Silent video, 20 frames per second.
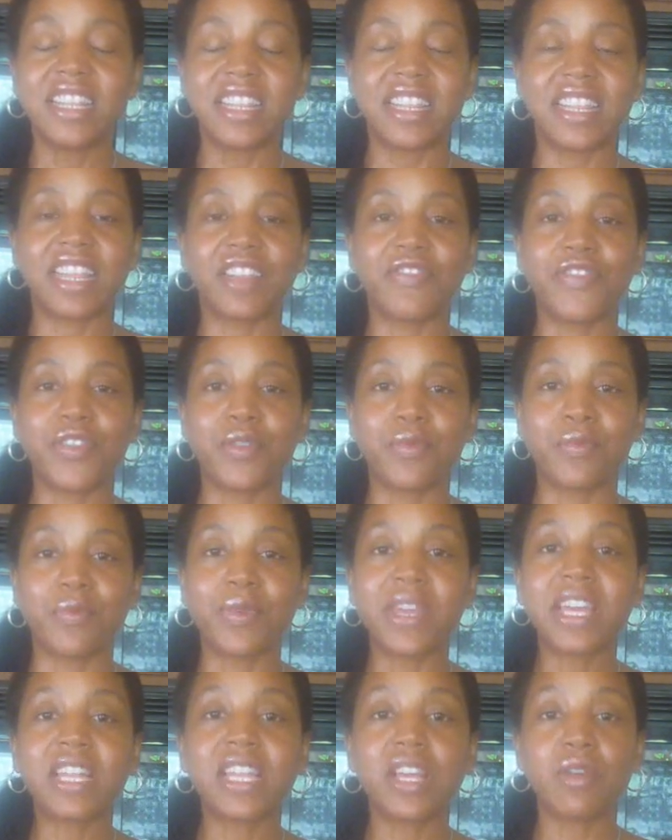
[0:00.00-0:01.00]
that if
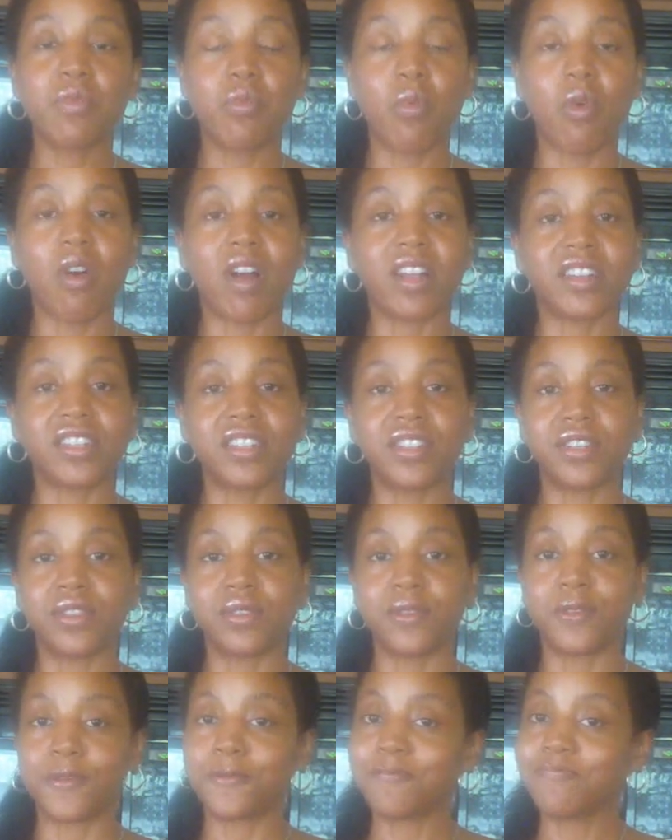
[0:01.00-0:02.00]
you really want
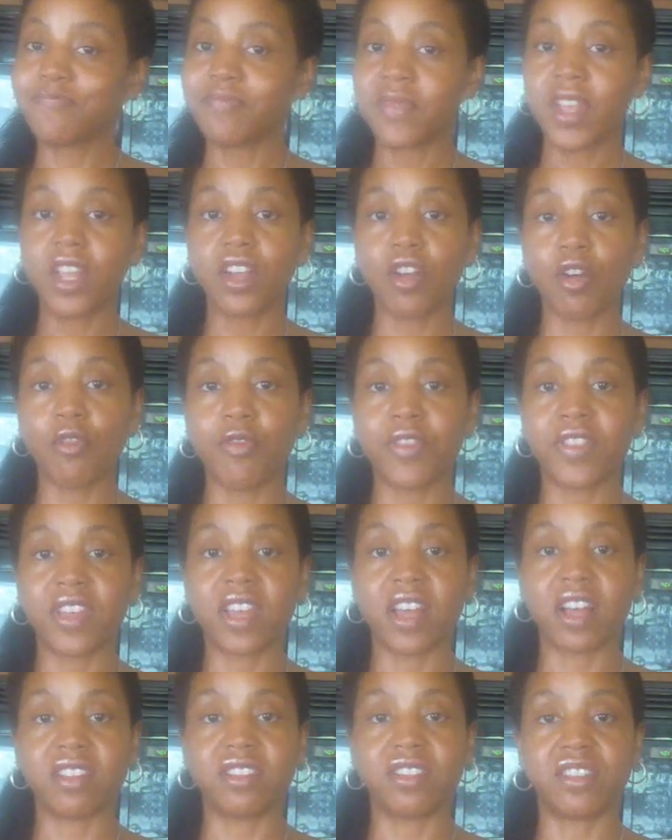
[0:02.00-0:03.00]
to go for
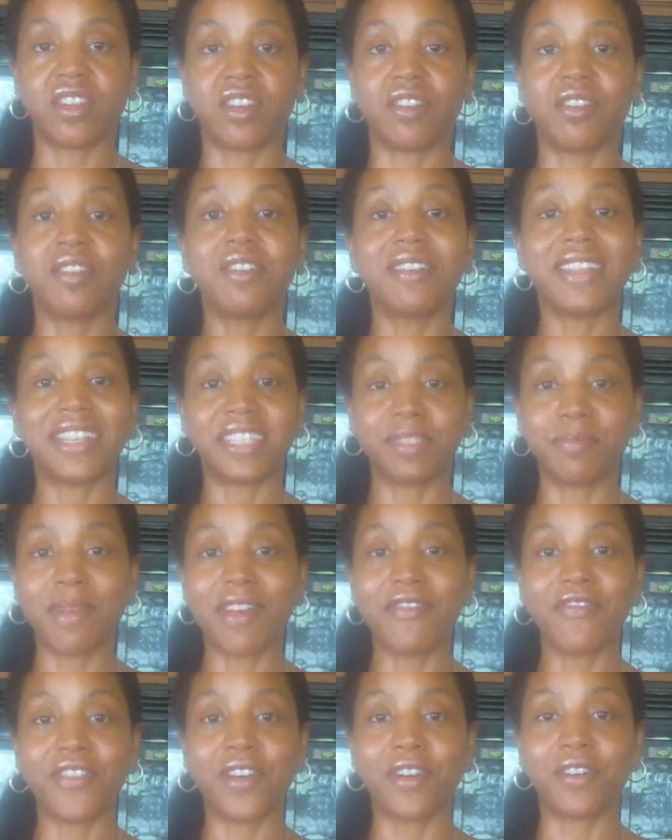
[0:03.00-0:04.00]
the gusto, that's
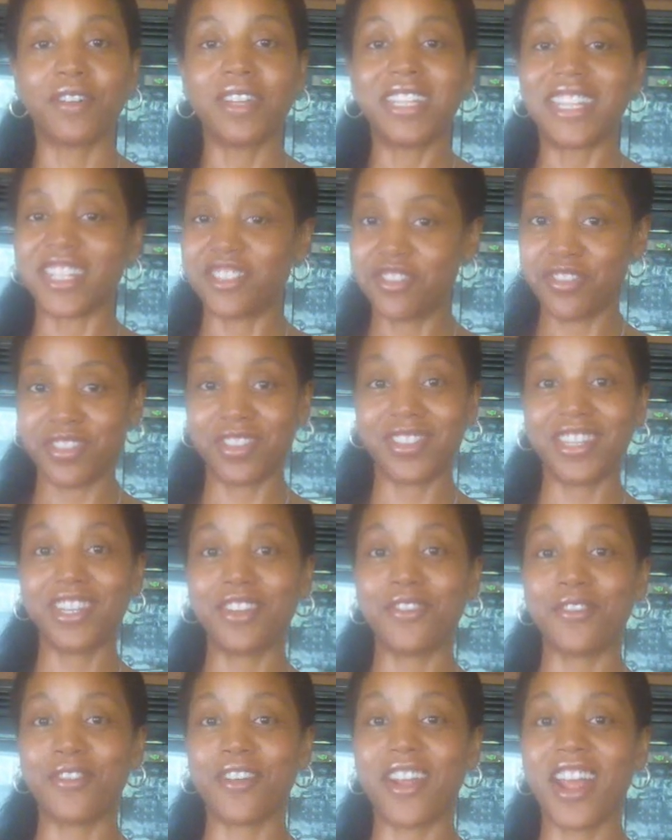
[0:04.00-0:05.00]
my phone, let's just
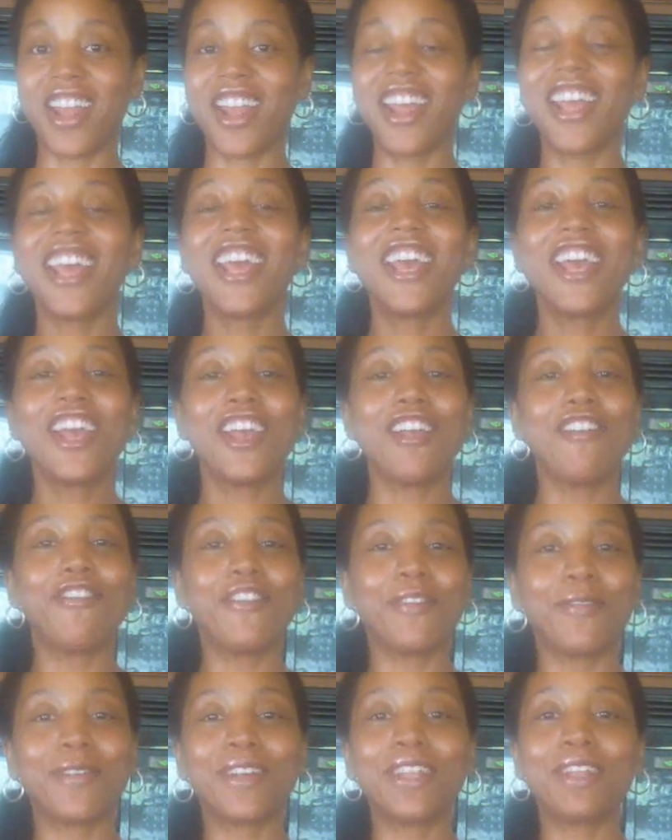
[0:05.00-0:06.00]
ignore it. If
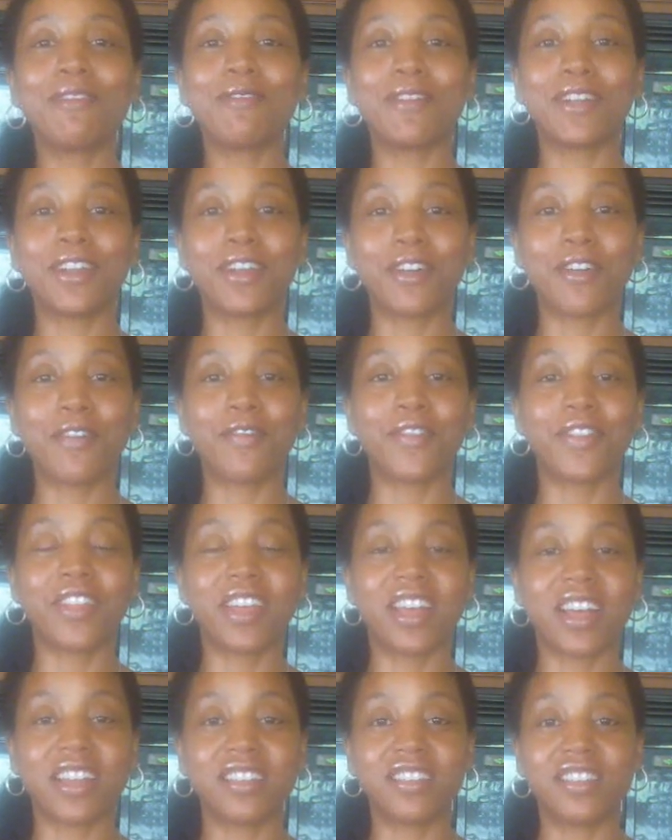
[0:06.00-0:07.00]
you really want to go for
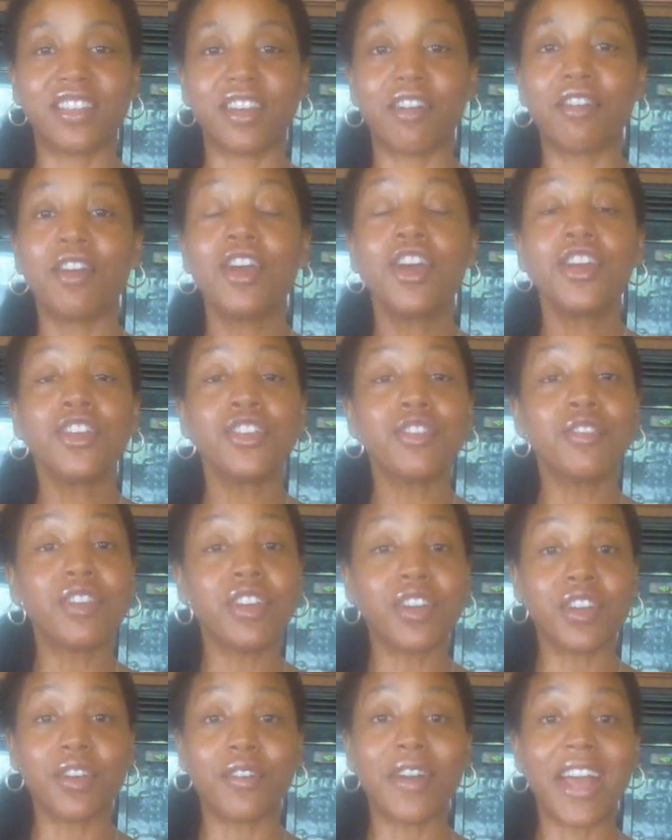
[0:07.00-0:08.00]
the gusto, you
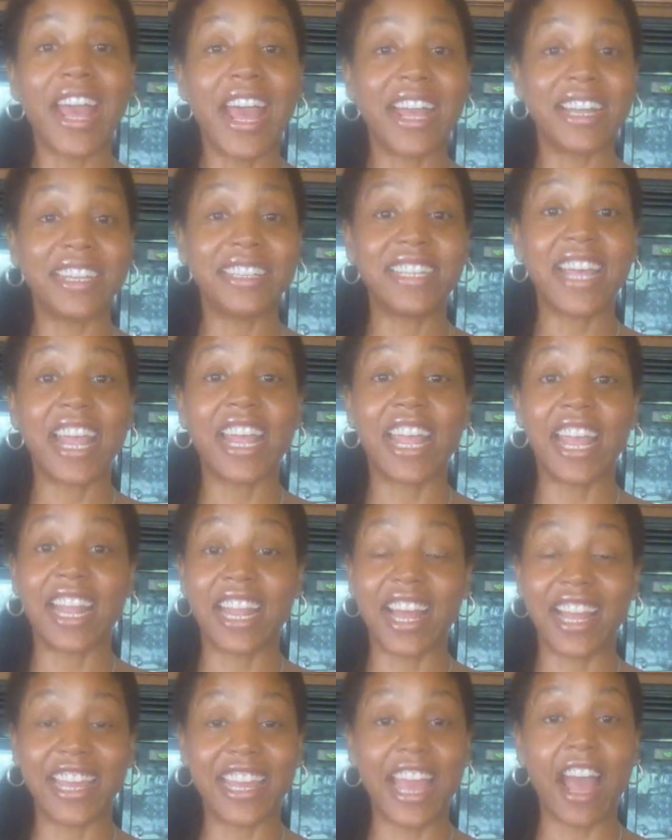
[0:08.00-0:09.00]
can go ahead and take
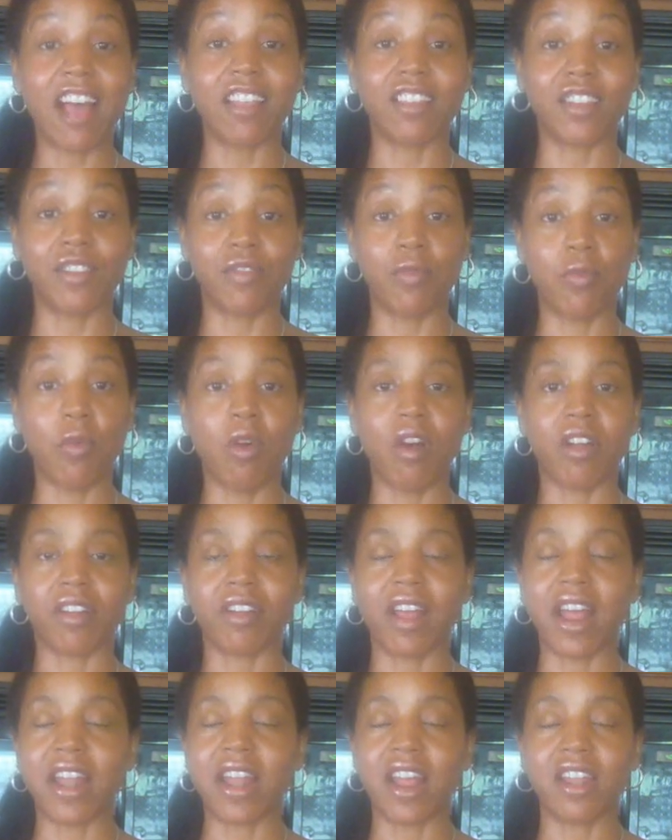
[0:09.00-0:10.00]
in a gallon of
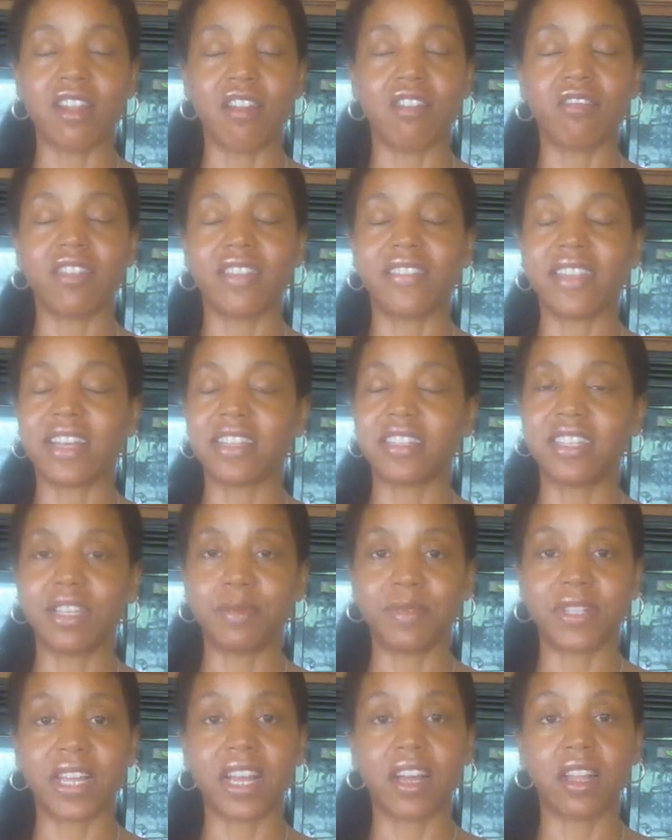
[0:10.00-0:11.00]
water. And I know that that
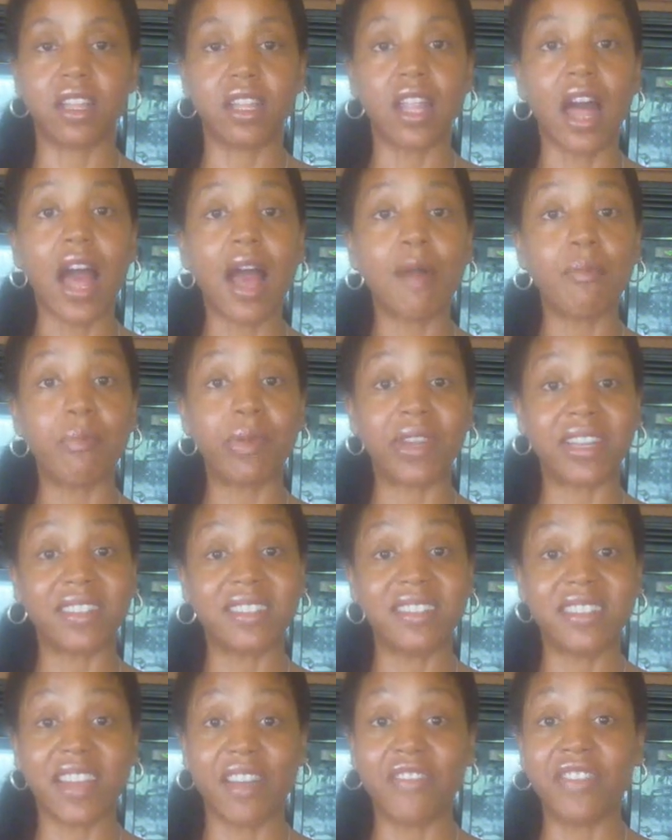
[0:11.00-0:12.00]
seems like a lot, but
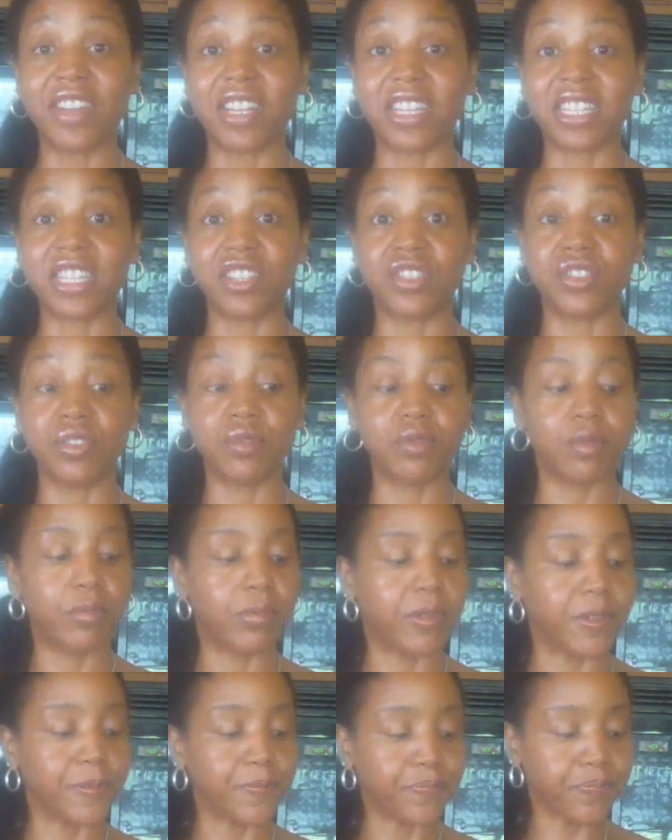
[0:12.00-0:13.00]
it's definitely
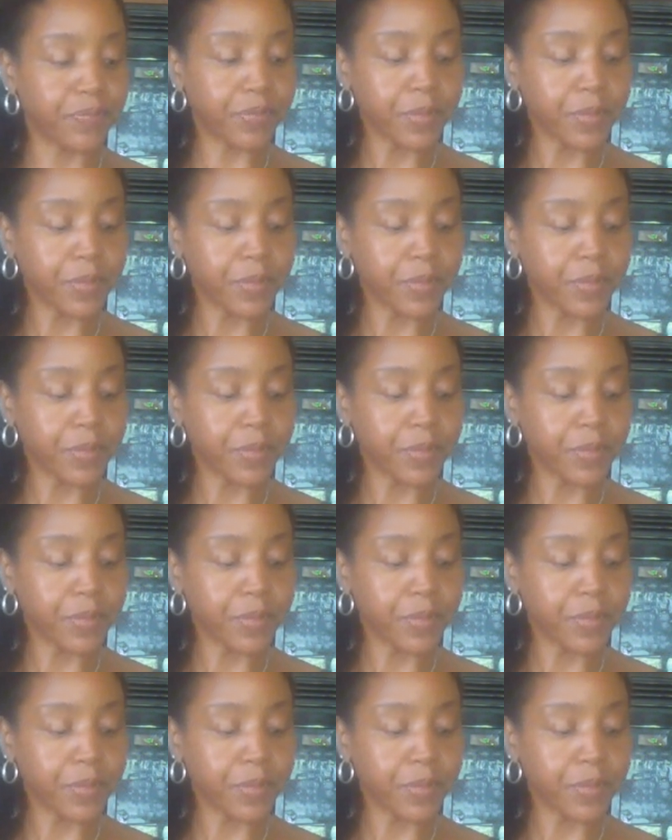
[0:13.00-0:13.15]
doable.